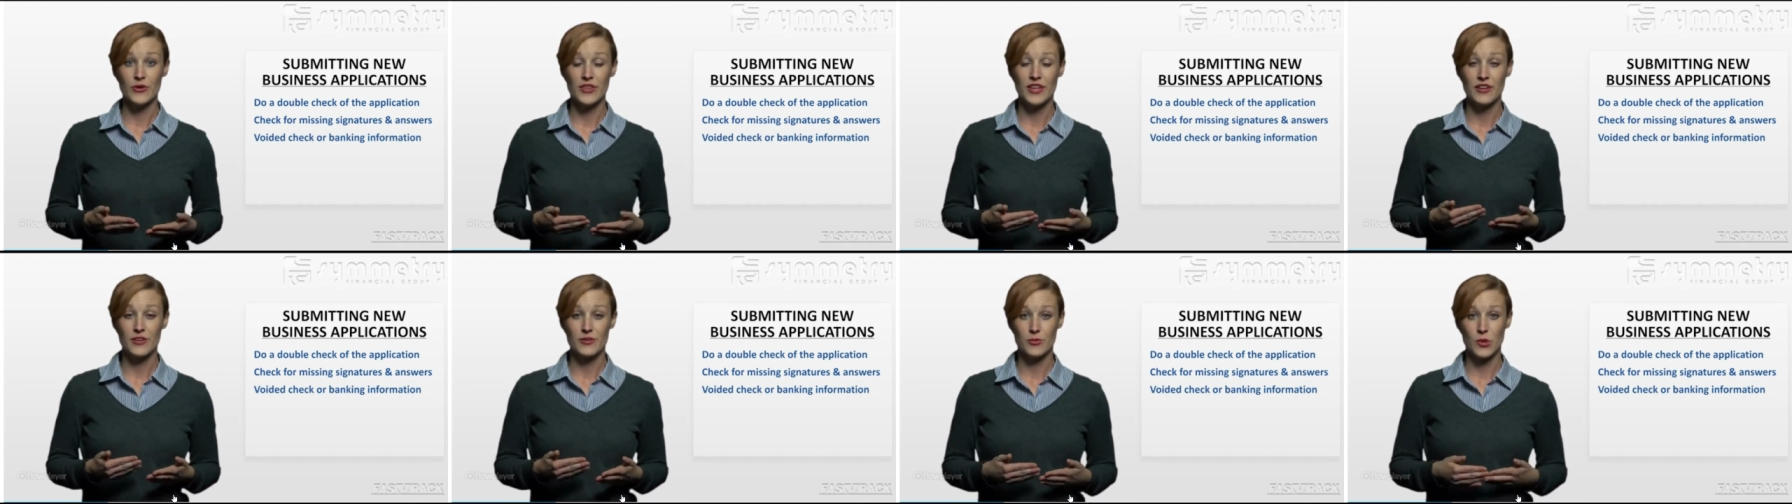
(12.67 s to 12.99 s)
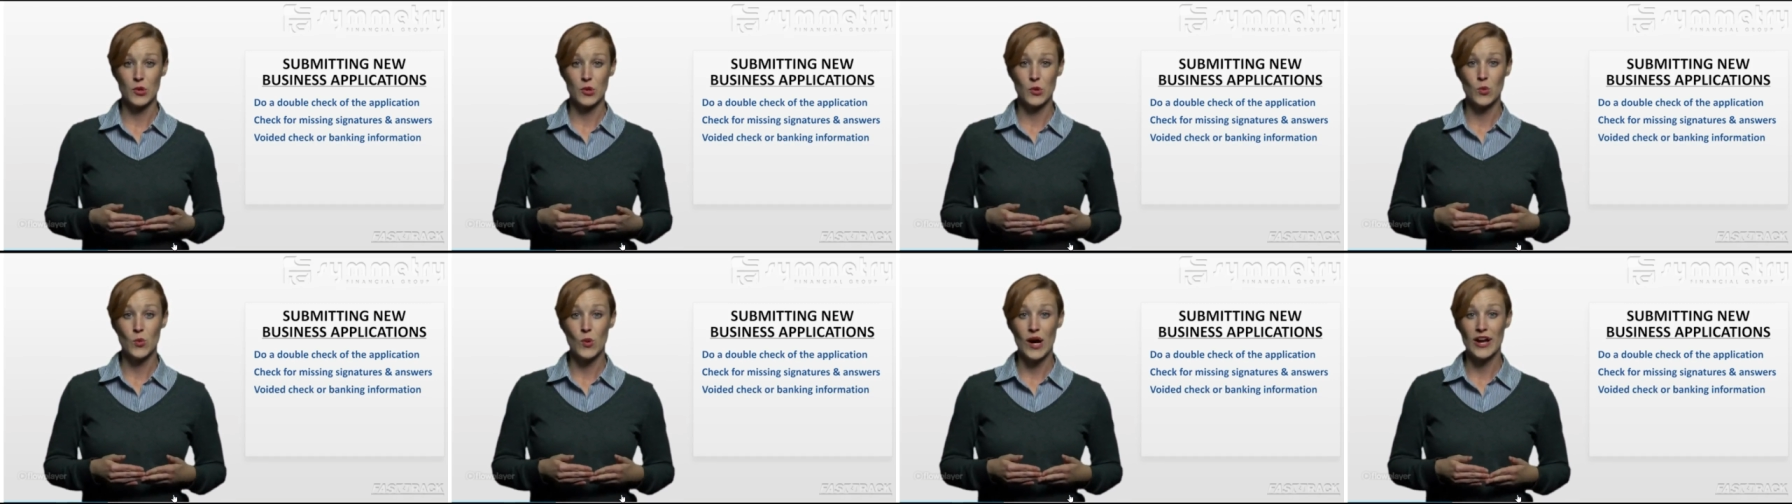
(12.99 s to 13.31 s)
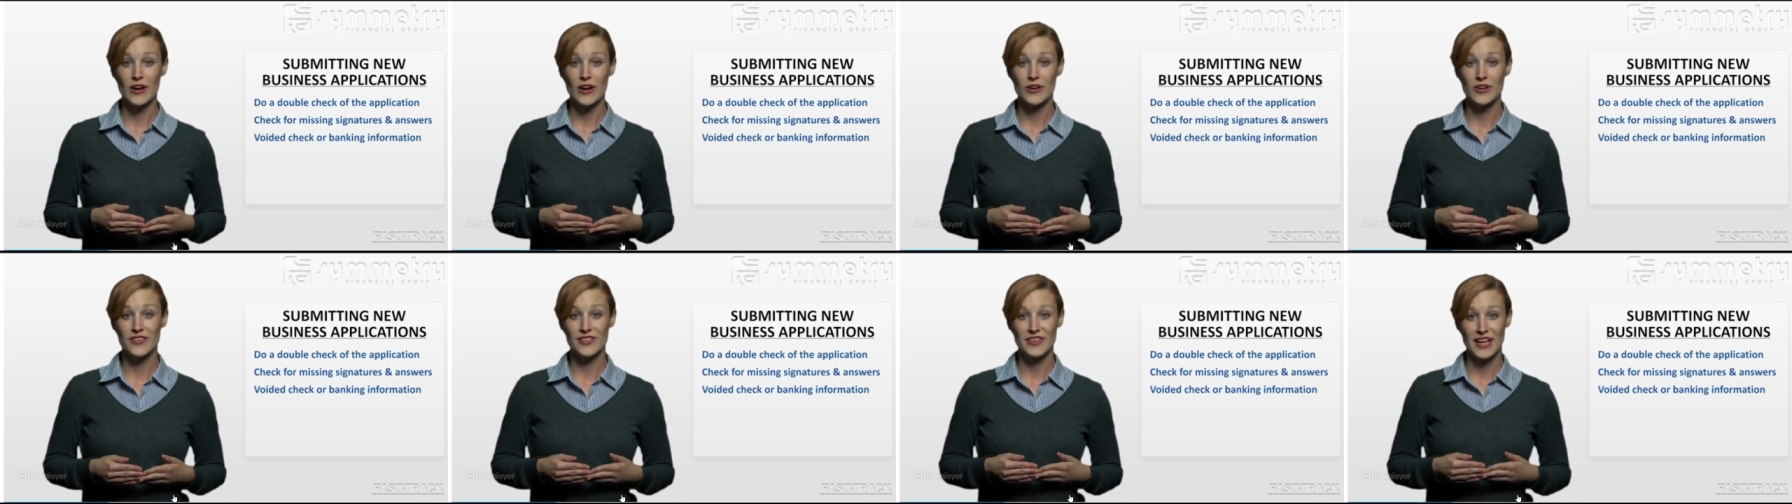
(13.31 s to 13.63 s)
that is
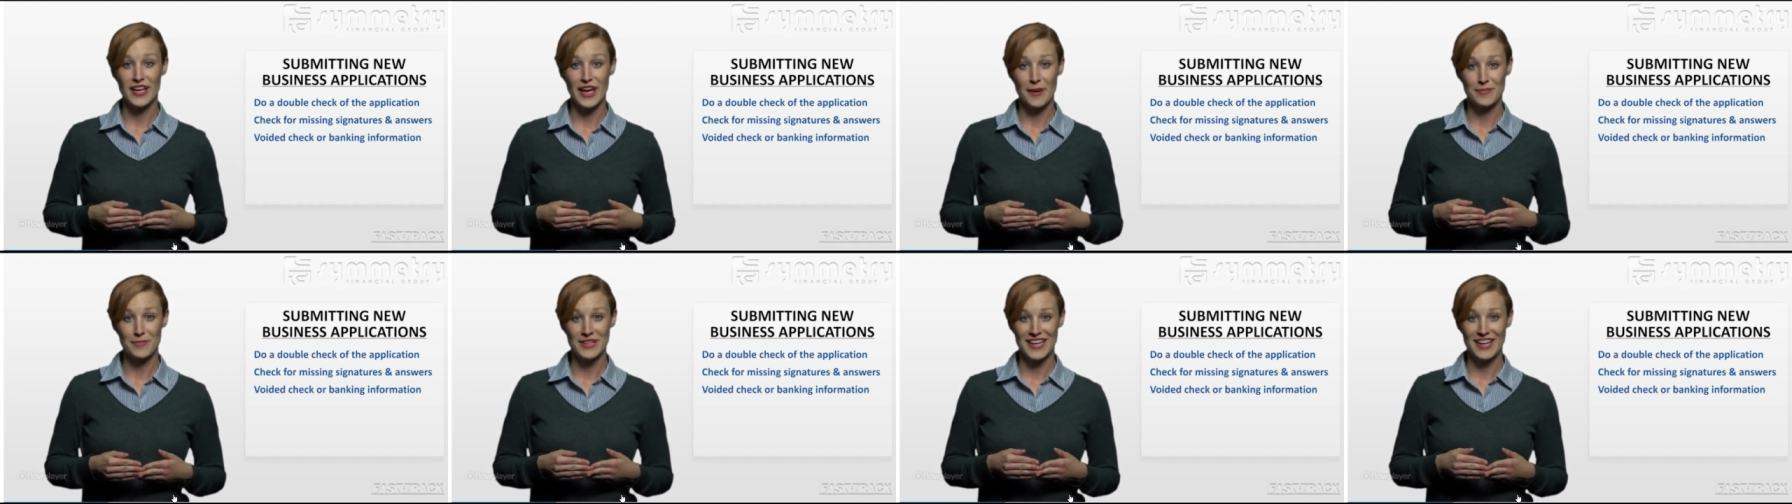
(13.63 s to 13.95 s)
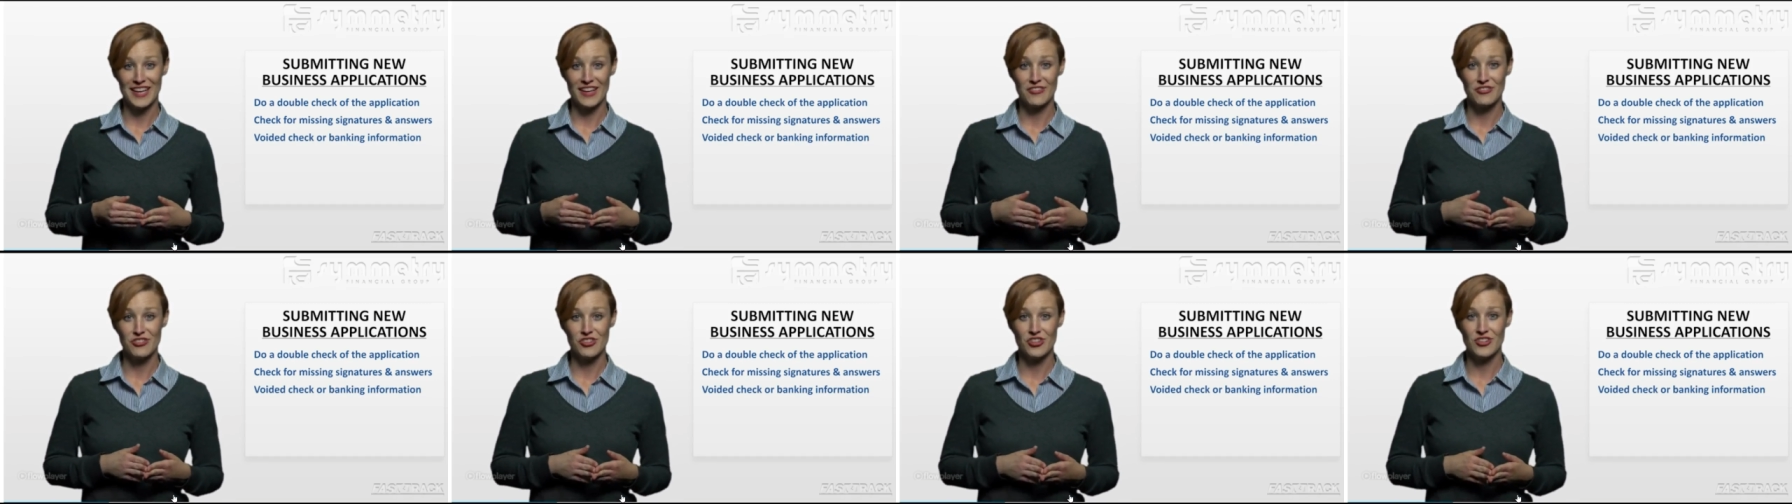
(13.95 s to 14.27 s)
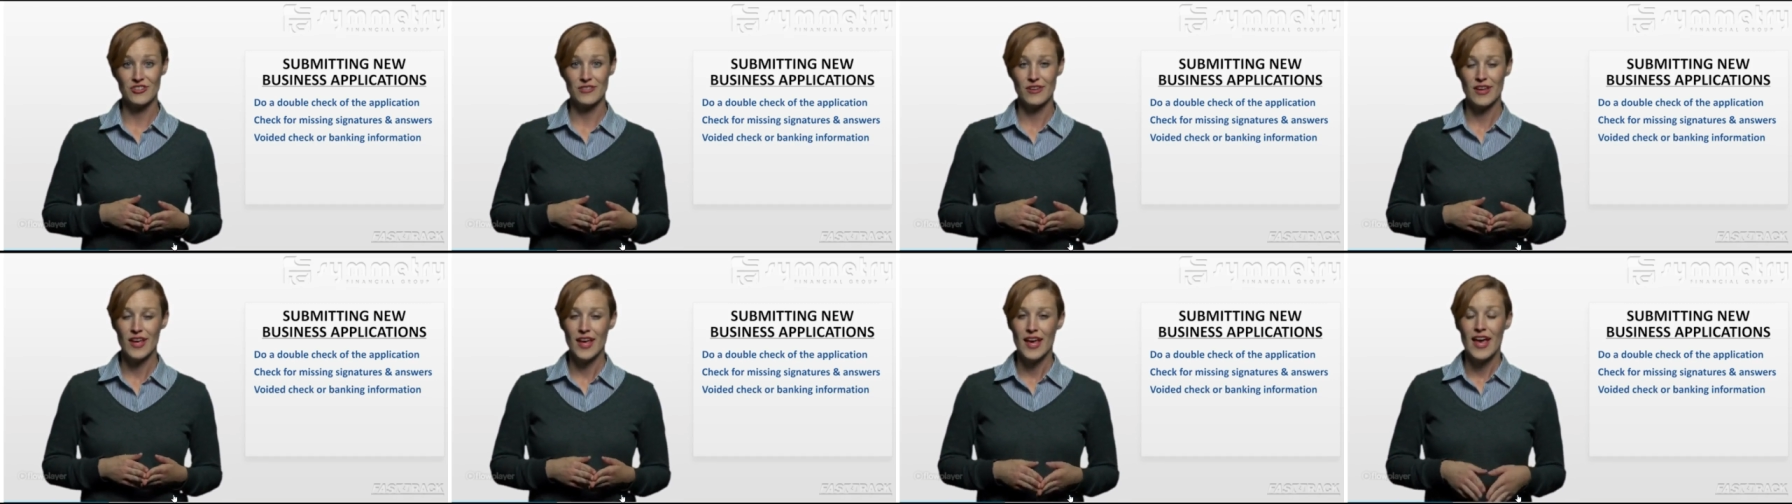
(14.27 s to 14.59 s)
required on the
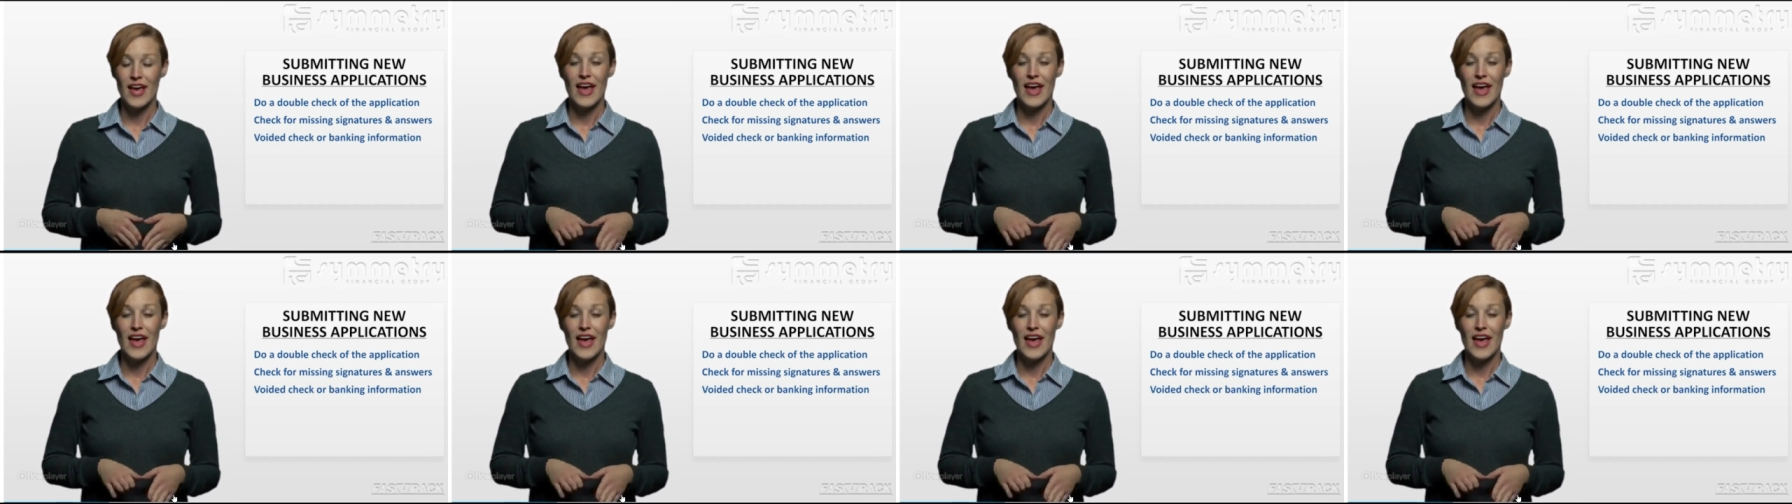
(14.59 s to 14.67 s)
application,